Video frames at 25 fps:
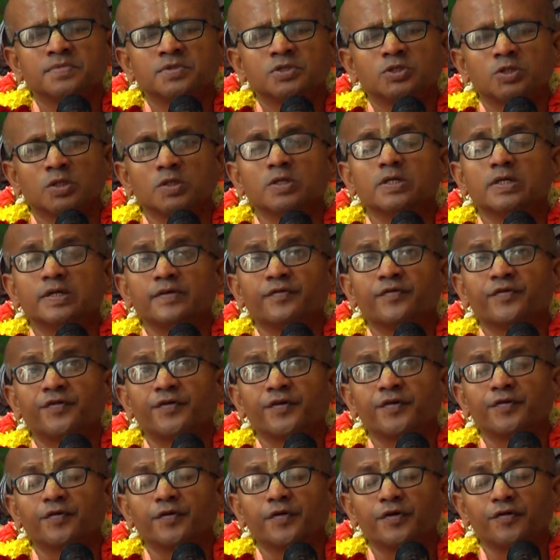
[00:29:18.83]
So if
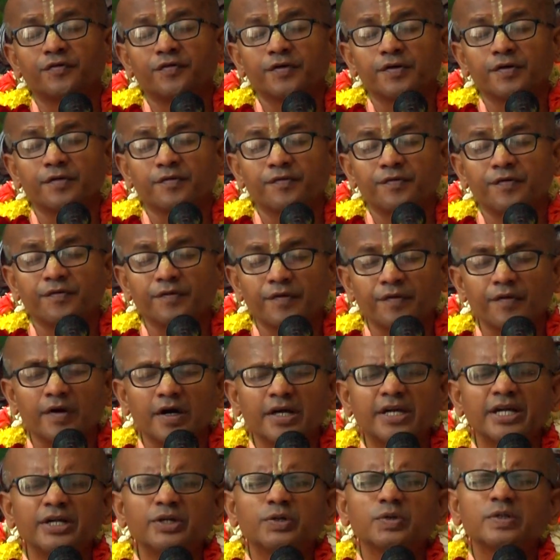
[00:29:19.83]
you if you if you
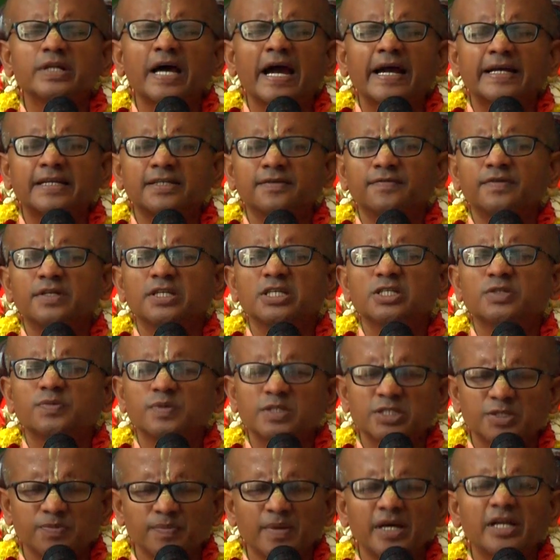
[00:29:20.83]
work into the activities
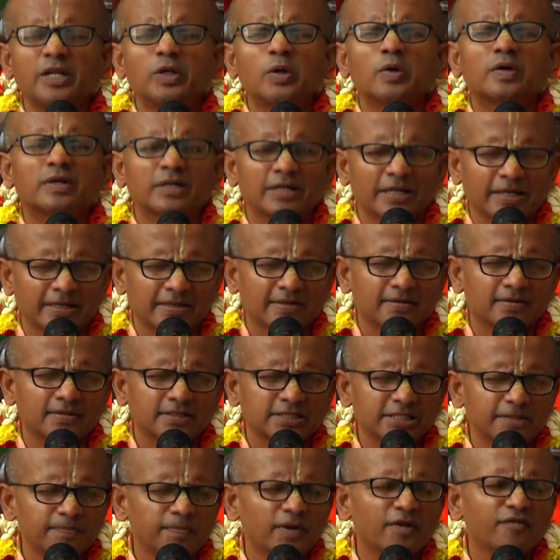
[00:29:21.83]
which may look like
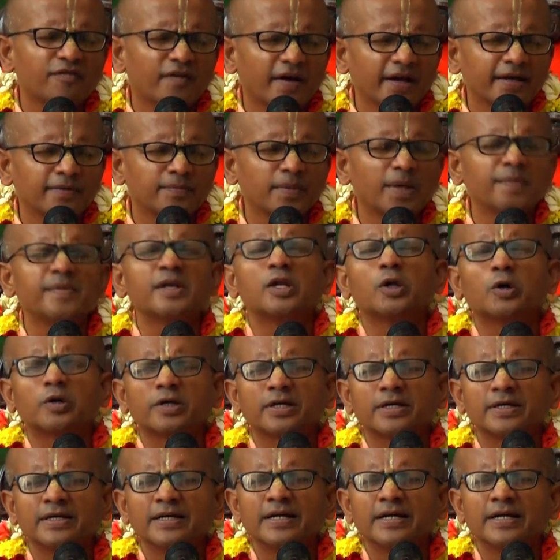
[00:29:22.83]
simplifying, may look